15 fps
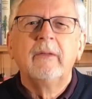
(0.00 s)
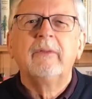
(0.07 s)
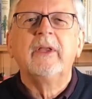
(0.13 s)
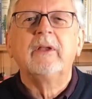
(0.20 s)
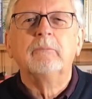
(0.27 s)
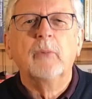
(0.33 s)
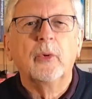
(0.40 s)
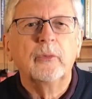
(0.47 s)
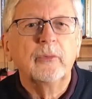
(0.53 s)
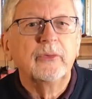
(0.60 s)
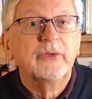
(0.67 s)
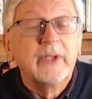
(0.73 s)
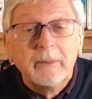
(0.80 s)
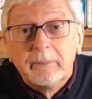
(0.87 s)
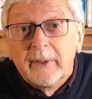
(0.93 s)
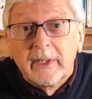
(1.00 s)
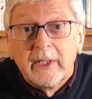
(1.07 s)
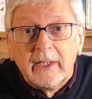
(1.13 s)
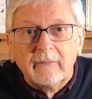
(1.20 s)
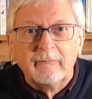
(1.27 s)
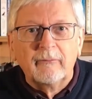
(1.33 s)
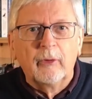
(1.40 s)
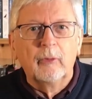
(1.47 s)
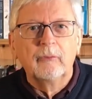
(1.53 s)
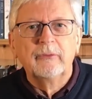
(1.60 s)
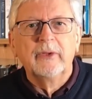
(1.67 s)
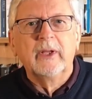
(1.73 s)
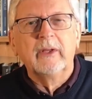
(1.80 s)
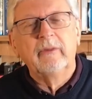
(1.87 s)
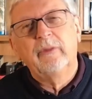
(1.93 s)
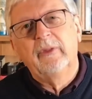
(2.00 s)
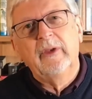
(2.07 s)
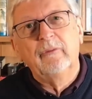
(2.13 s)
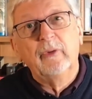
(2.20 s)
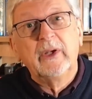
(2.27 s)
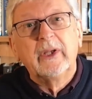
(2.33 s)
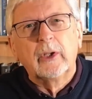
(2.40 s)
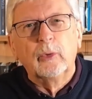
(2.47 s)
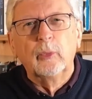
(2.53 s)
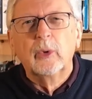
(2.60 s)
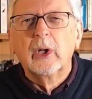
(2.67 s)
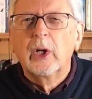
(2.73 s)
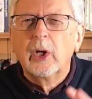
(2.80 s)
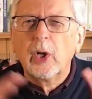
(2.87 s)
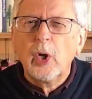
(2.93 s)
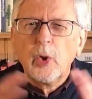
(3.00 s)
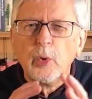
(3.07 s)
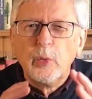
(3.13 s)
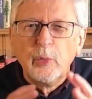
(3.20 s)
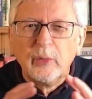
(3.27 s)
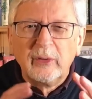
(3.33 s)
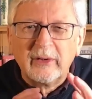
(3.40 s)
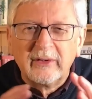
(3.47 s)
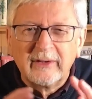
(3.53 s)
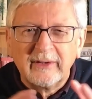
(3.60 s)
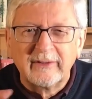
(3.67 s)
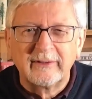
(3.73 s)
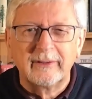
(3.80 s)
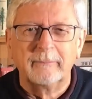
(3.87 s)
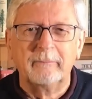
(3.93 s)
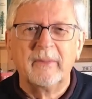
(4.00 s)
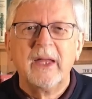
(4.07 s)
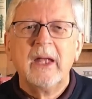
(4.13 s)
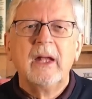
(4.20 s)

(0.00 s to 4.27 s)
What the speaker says: These models typically involved a theoretical closed system